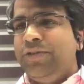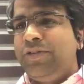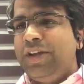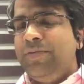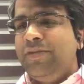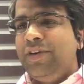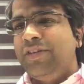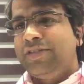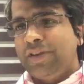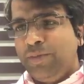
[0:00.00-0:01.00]
to frame
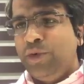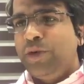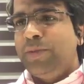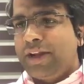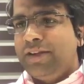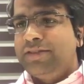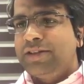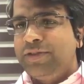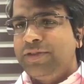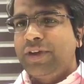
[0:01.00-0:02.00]
some more better
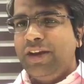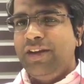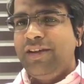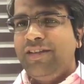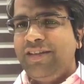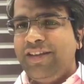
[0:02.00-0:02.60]
answer if you can,